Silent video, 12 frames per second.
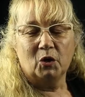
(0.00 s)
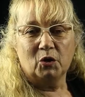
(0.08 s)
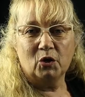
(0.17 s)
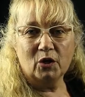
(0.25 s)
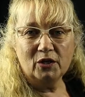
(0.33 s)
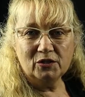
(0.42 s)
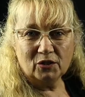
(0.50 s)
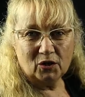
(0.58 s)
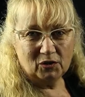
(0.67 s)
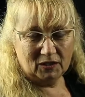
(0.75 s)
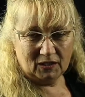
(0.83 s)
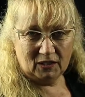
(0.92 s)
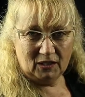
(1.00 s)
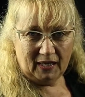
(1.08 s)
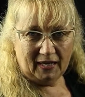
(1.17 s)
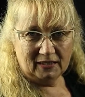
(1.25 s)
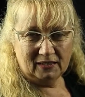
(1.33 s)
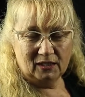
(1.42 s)
You're going to
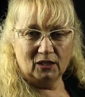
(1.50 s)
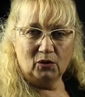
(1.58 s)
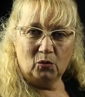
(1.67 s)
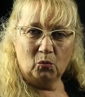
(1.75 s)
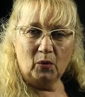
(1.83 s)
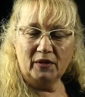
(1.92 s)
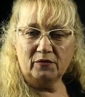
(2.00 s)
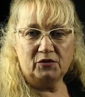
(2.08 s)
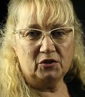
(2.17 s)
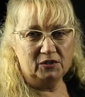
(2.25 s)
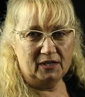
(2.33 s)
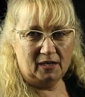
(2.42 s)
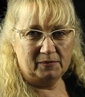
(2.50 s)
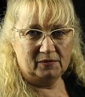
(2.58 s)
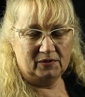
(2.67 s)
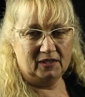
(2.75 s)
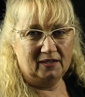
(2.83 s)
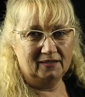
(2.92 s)
collect one of two types of
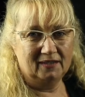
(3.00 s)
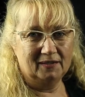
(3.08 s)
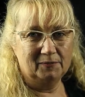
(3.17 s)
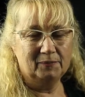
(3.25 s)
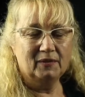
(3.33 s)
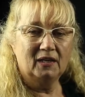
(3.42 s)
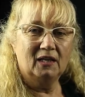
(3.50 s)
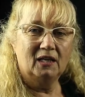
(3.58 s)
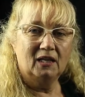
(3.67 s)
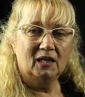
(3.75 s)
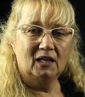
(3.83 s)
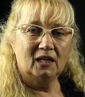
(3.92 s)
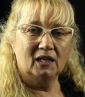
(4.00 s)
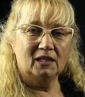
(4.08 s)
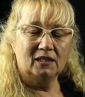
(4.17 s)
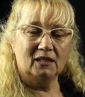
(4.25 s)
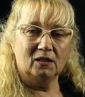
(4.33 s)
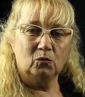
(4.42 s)
data.
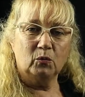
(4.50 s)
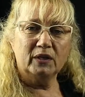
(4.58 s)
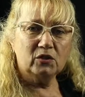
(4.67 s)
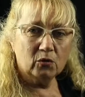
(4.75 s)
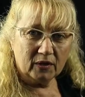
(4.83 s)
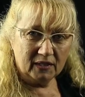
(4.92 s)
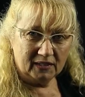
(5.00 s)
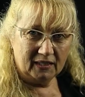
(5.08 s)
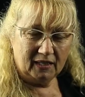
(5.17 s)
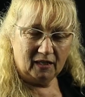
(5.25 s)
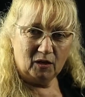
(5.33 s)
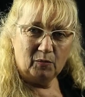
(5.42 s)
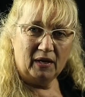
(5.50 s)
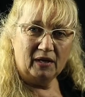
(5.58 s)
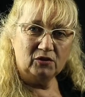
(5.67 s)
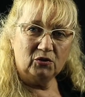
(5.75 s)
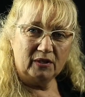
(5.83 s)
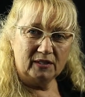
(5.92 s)
We're talking here
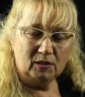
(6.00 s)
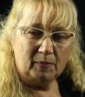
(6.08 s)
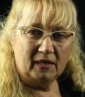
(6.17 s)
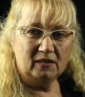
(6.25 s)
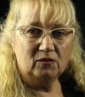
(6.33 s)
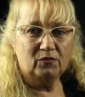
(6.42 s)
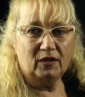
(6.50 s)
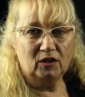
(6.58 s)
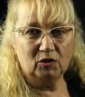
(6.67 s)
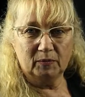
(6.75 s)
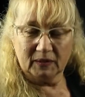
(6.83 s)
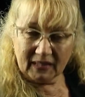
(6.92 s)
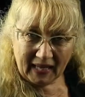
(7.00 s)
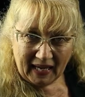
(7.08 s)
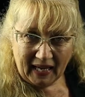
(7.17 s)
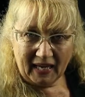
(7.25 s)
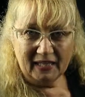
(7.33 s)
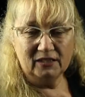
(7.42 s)
about your independent variable
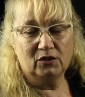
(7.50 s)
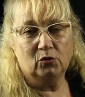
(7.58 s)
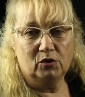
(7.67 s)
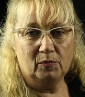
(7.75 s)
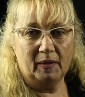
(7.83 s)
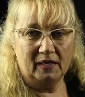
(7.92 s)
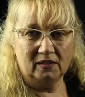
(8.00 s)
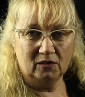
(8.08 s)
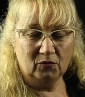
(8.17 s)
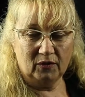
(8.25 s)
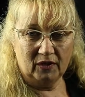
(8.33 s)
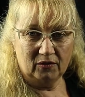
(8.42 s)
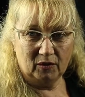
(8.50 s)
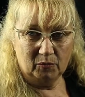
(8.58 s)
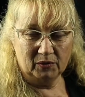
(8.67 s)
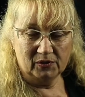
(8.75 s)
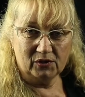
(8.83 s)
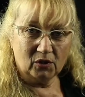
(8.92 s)
and your dependent
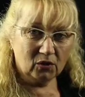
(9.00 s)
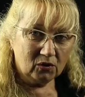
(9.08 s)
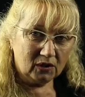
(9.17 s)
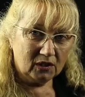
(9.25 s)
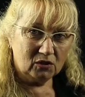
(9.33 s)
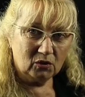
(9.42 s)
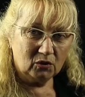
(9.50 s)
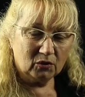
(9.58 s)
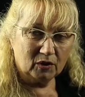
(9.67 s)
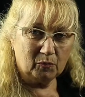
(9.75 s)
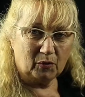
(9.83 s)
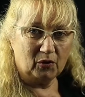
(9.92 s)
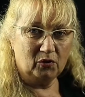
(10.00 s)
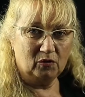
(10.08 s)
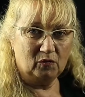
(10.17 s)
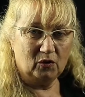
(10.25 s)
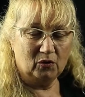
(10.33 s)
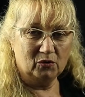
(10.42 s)
variable, so you need to look at both
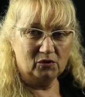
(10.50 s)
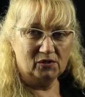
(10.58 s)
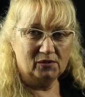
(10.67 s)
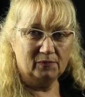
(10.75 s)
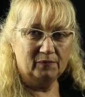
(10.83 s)
of those.